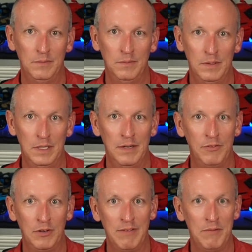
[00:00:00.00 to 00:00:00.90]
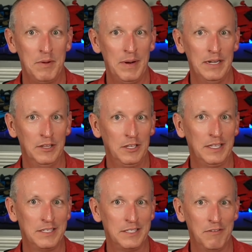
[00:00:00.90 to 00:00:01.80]
well, if you're giving me a way to look
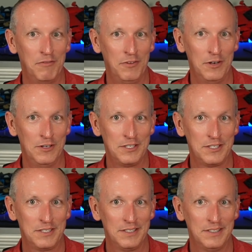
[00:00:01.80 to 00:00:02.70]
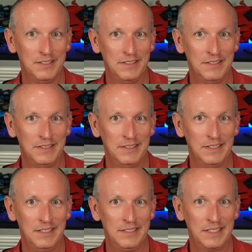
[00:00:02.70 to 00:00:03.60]
at this stuff first,
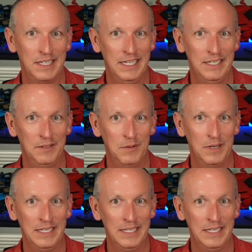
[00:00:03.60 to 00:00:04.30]
it's kind of where I